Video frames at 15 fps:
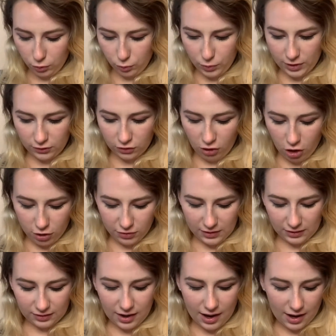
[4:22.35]
which on the
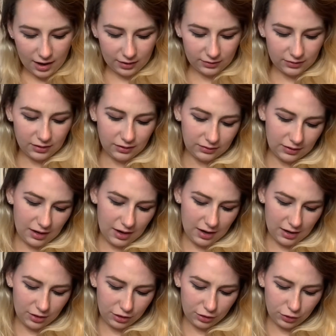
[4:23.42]
tags is
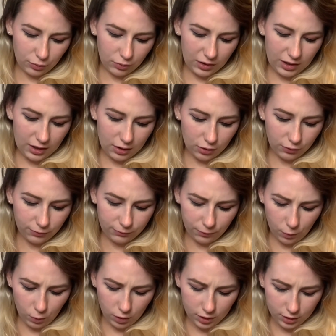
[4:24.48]
a 3 or
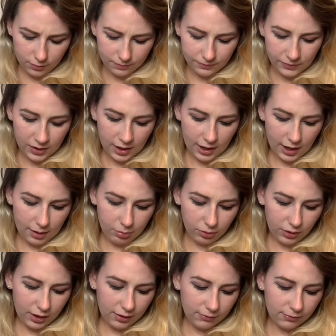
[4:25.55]
4, I
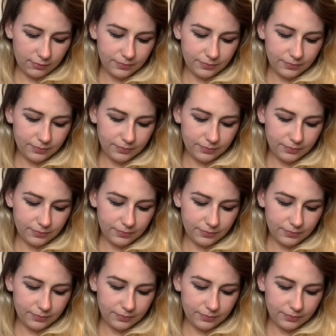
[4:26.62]
believe.